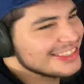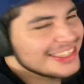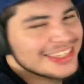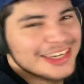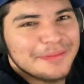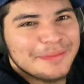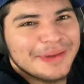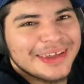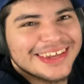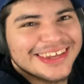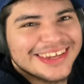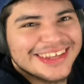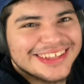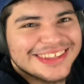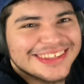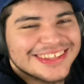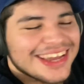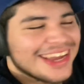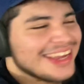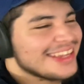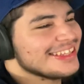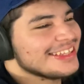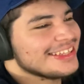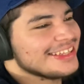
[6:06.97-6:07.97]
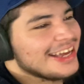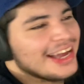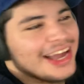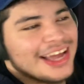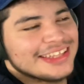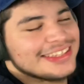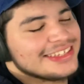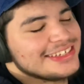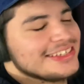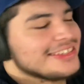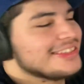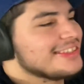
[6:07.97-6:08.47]
Did he make it? I, I
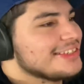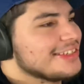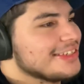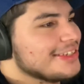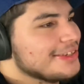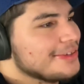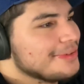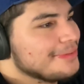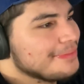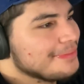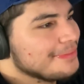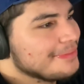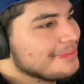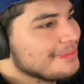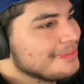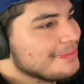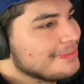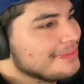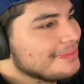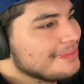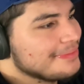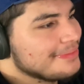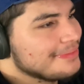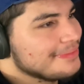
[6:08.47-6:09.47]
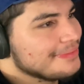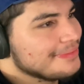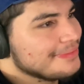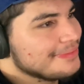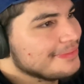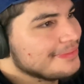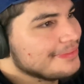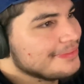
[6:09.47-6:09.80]
didn't see. I am dead.